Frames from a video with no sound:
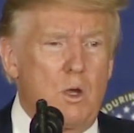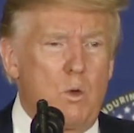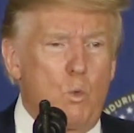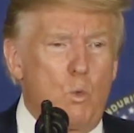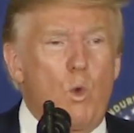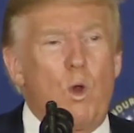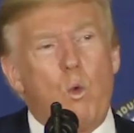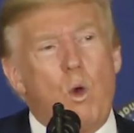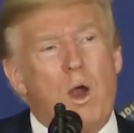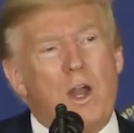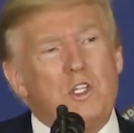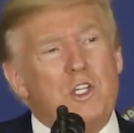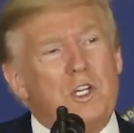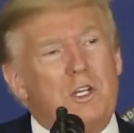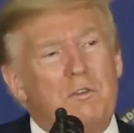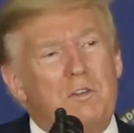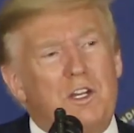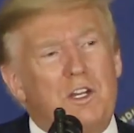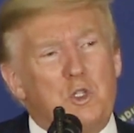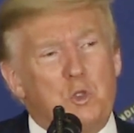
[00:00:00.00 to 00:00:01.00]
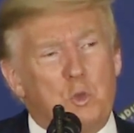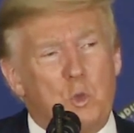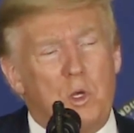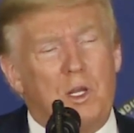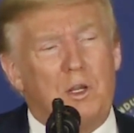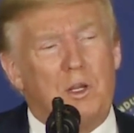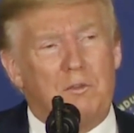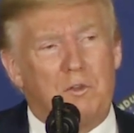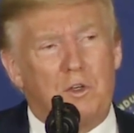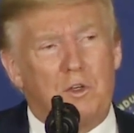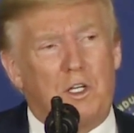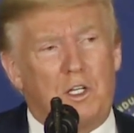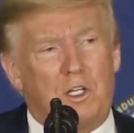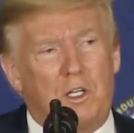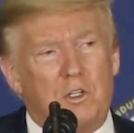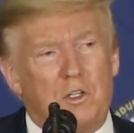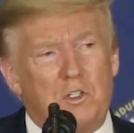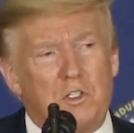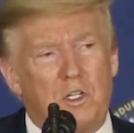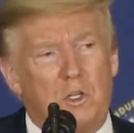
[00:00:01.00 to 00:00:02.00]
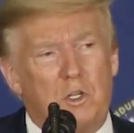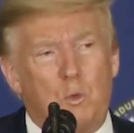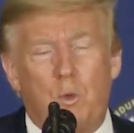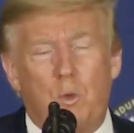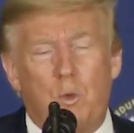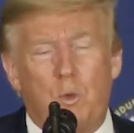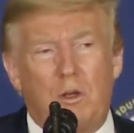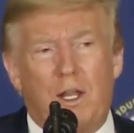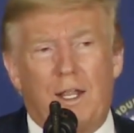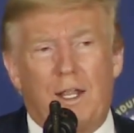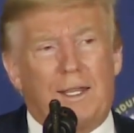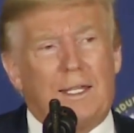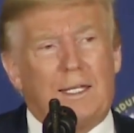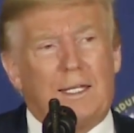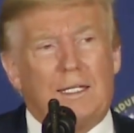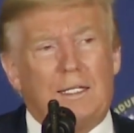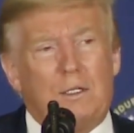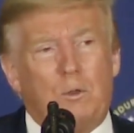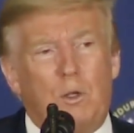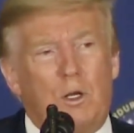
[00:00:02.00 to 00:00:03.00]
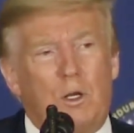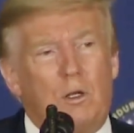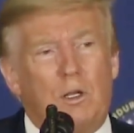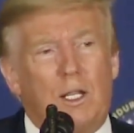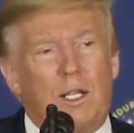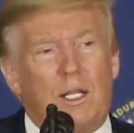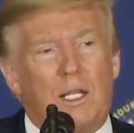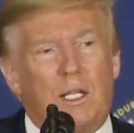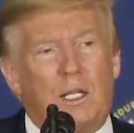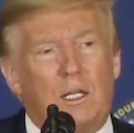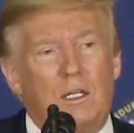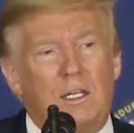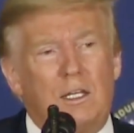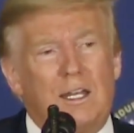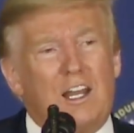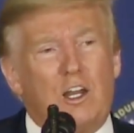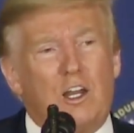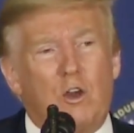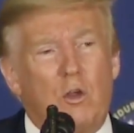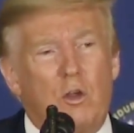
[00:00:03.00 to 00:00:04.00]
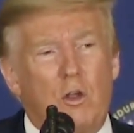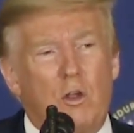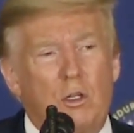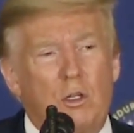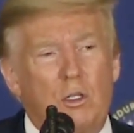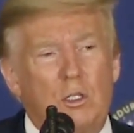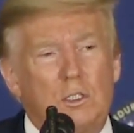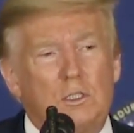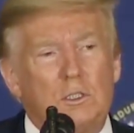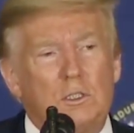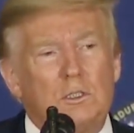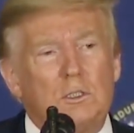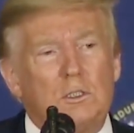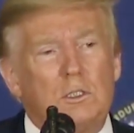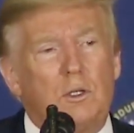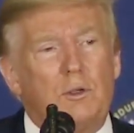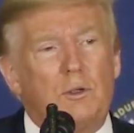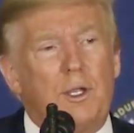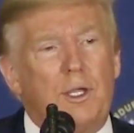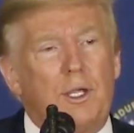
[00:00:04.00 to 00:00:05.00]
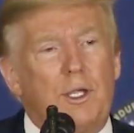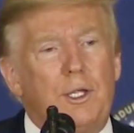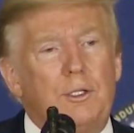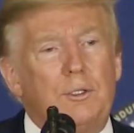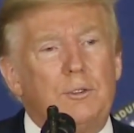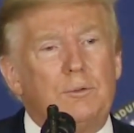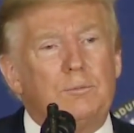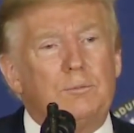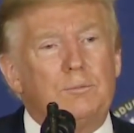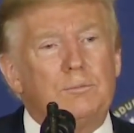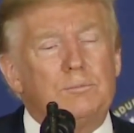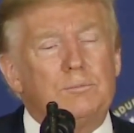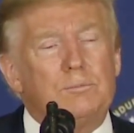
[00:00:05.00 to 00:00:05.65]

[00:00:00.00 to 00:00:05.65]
we're watching Venezuela very closely. We don't like it. We don't like it. Not at all. Okay?